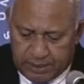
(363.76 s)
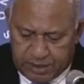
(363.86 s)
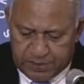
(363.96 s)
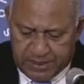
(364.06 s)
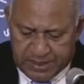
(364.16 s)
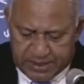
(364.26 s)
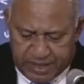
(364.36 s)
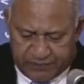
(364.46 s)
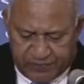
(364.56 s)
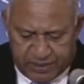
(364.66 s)
This means
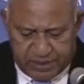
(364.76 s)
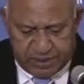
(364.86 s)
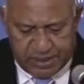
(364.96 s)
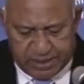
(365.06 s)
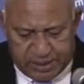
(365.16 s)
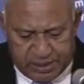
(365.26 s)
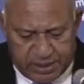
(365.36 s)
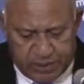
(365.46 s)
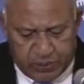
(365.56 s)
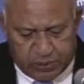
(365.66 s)
that Fiji's
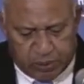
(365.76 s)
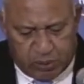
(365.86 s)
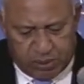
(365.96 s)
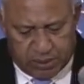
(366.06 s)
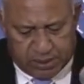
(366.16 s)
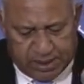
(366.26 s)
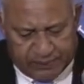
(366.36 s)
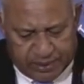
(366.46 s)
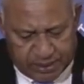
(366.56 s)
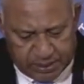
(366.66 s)
NDC will no longer
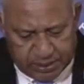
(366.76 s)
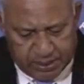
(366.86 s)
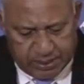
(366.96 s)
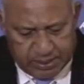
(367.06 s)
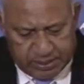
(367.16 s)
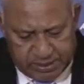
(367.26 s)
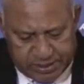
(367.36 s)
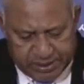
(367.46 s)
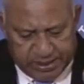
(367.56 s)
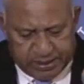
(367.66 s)
cover
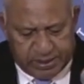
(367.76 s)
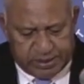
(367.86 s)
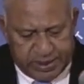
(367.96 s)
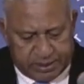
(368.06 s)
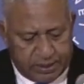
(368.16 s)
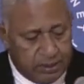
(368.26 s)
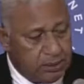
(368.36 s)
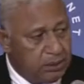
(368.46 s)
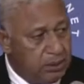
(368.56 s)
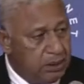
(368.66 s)
just the energy sector,
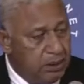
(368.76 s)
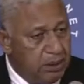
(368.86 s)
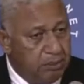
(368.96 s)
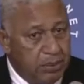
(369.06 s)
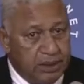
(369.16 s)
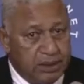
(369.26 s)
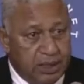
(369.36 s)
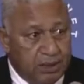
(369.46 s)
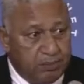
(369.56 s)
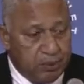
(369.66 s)
but
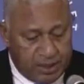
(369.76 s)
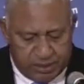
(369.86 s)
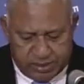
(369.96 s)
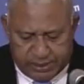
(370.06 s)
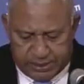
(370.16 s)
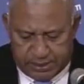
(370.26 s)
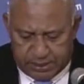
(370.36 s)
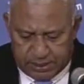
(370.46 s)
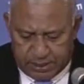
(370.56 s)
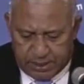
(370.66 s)
potentially
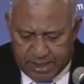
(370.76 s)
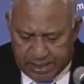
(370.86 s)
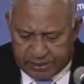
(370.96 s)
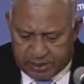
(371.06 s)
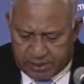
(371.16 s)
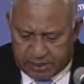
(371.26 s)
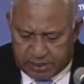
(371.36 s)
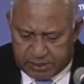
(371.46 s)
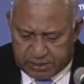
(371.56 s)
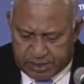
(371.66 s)
other
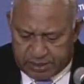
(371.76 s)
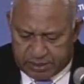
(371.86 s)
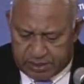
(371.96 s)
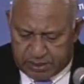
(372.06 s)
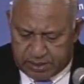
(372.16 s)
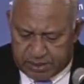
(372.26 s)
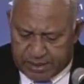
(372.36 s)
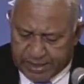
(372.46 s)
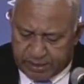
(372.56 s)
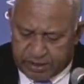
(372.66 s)
critical sectors such as
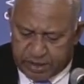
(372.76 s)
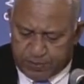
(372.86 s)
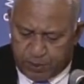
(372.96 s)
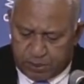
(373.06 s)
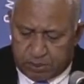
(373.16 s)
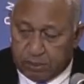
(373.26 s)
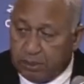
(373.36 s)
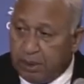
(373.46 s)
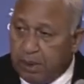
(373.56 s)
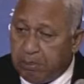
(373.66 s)
land transport,
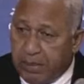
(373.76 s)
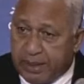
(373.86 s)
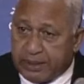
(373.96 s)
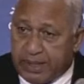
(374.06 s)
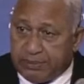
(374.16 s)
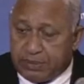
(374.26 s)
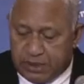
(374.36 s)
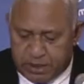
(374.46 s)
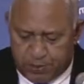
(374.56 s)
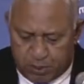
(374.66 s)
maritime
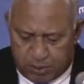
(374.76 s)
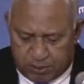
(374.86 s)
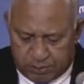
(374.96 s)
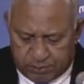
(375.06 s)
transport,